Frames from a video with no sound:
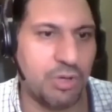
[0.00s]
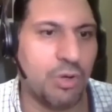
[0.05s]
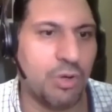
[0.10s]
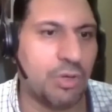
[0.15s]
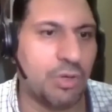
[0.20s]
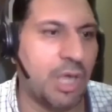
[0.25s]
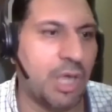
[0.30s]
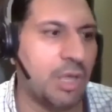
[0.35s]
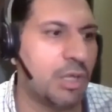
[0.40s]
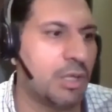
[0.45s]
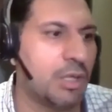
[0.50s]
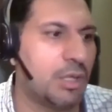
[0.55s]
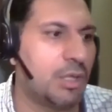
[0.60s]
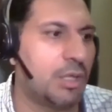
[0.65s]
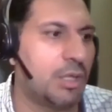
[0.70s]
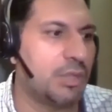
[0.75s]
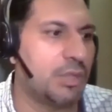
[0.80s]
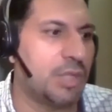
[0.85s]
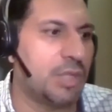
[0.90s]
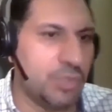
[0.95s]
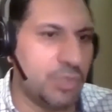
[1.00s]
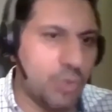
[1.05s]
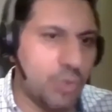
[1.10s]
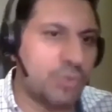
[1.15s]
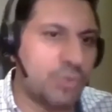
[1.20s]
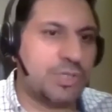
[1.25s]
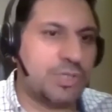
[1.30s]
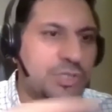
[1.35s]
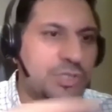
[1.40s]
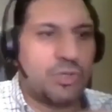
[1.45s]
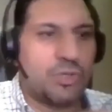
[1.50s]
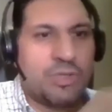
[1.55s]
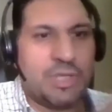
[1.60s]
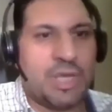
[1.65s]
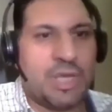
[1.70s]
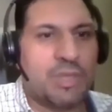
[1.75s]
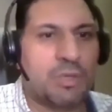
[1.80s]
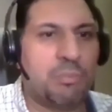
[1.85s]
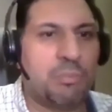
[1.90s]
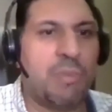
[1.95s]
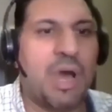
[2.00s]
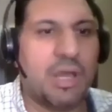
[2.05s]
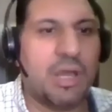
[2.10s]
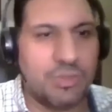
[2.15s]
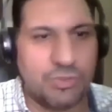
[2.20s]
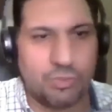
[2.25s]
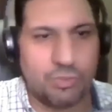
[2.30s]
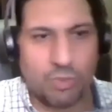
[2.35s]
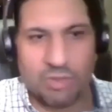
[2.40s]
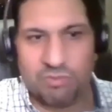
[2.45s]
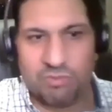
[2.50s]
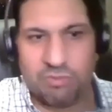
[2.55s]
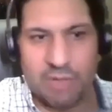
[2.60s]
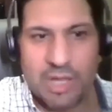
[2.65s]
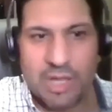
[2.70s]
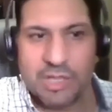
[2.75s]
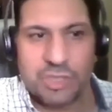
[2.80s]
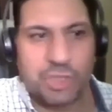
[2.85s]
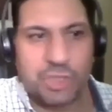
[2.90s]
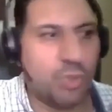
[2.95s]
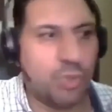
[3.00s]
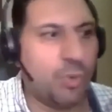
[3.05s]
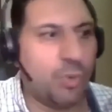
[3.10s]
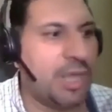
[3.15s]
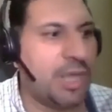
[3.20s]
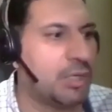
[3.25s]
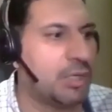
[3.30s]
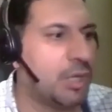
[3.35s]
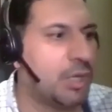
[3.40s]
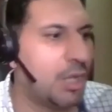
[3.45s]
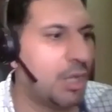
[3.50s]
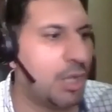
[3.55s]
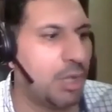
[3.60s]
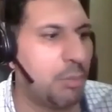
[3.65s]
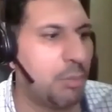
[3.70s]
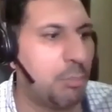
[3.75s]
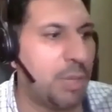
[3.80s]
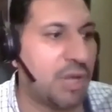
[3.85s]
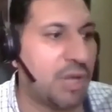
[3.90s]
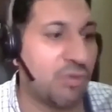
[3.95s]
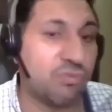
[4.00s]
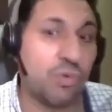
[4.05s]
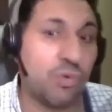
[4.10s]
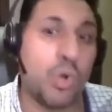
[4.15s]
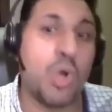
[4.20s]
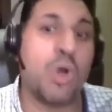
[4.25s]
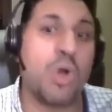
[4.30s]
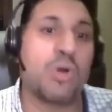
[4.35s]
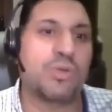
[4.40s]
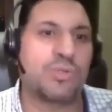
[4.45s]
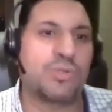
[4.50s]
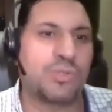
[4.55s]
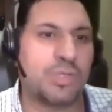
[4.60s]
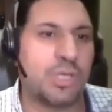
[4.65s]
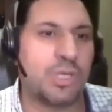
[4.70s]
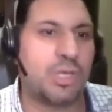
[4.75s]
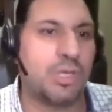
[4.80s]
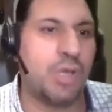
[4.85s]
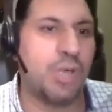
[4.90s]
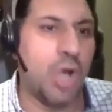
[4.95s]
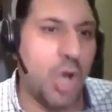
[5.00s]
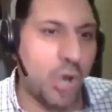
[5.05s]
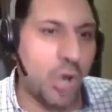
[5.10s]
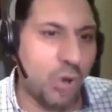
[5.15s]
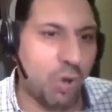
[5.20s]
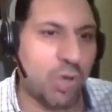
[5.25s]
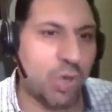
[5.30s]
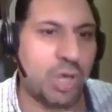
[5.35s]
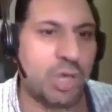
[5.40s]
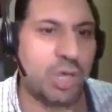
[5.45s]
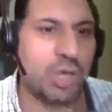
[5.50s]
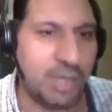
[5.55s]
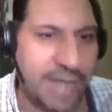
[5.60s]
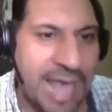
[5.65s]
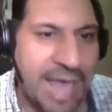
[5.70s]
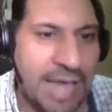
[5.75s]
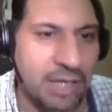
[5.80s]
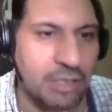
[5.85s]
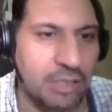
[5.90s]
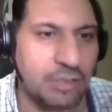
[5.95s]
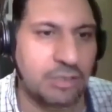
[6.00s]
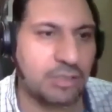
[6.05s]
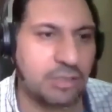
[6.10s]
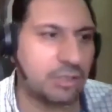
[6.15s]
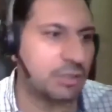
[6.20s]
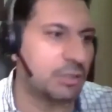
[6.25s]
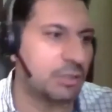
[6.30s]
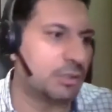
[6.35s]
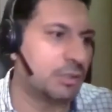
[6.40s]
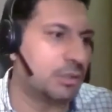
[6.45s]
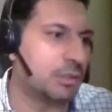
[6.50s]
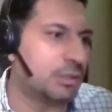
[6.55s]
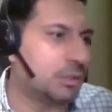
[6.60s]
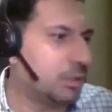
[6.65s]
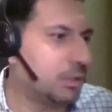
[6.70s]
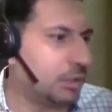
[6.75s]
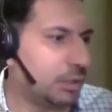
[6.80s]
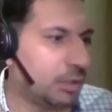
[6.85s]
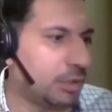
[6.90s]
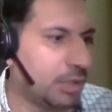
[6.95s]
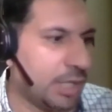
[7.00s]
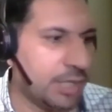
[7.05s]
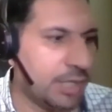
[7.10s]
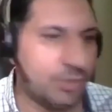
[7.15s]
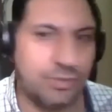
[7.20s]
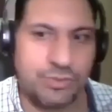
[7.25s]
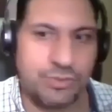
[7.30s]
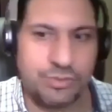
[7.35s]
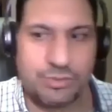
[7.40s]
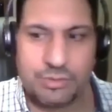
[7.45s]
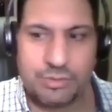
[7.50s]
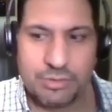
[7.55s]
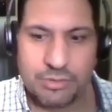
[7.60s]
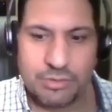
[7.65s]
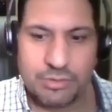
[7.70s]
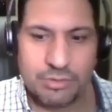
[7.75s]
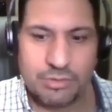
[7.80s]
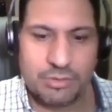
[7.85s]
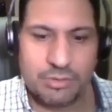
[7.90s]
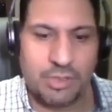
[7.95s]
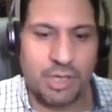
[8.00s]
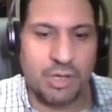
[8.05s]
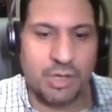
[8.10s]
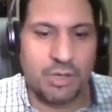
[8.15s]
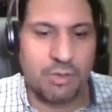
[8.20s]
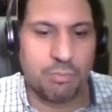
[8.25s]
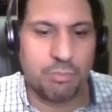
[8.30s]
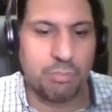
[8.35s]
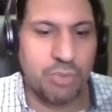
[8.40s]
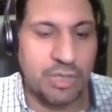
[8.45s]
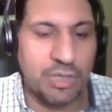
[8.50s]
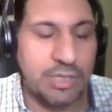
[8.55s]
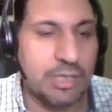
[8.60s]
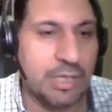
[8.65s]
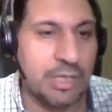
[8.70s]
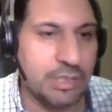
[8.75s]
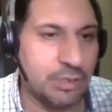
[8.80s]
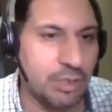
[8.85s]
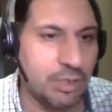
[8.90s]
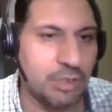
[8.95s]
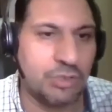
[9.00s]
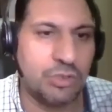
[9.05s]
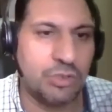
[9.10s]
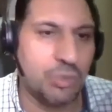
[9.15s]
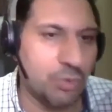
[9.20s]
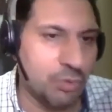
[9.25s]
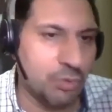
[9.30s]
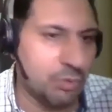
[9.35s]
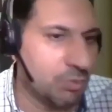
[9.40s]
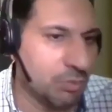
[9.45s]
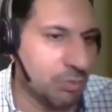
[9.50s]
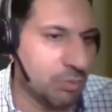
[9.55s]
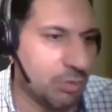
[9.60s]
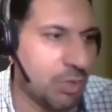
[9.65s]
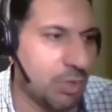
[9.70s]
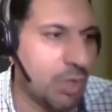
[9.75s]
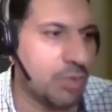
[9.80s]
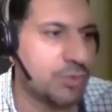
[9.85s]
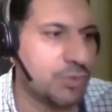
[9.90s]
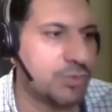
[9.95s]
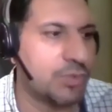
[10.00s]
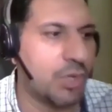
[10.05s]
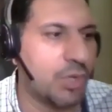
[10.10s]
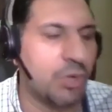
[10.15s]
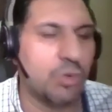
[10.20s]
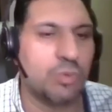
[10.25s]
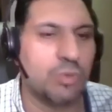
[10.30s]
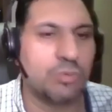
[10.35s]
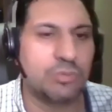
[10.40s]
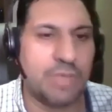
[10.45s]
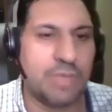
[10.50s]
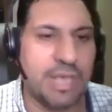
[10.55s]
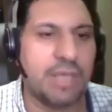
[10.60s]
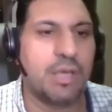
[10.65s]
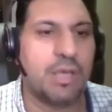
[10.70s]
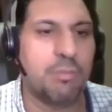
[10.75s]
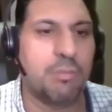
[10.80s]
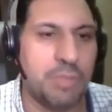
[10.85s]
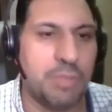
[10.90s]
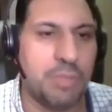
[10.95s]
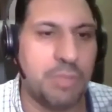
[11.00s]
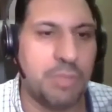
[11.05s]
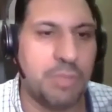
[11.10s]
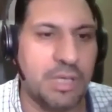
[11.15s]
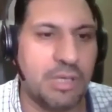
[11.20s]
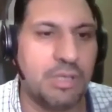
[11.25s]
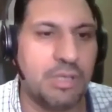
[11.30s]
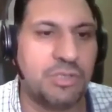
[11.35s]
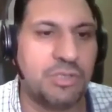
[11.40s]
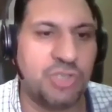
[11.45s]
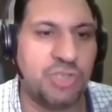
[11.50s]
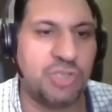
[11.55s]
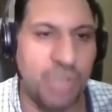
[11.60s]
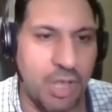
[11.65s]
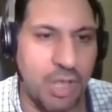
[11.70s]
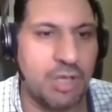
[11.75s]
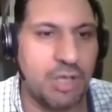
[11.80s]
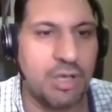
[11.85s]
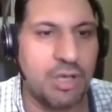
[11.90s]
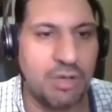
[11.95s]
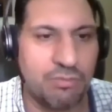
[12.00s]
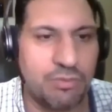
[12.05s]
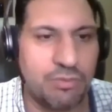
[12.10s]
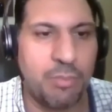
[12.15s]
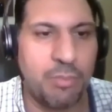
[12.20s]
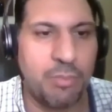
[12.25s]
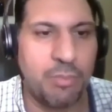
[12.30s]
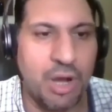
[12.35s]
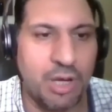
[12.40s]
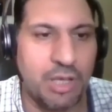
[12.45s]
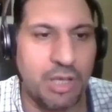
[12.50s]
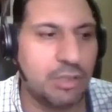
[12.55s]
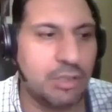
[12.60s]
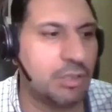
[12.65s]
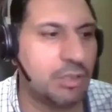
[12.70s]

Okay, the usage on the other models will fluctuate, but of course, Connect is, you know, predicted to also take a big chunk of the market.